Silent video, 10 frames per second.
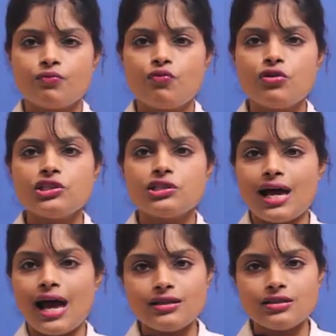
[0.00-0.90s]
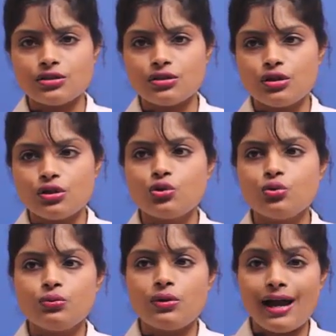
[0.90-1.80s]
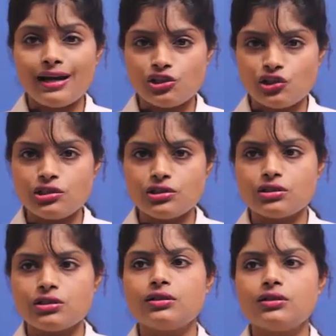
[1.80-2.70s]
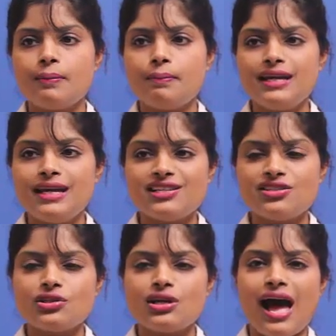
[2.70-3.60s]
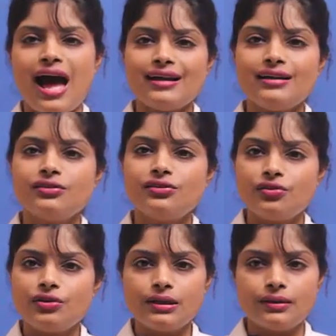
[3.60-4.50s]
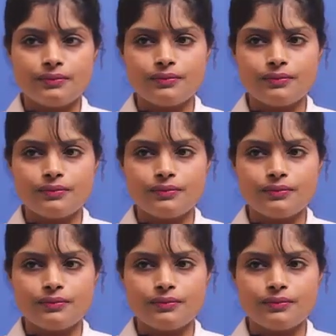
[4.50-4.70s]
which is added to adjust the pH at three.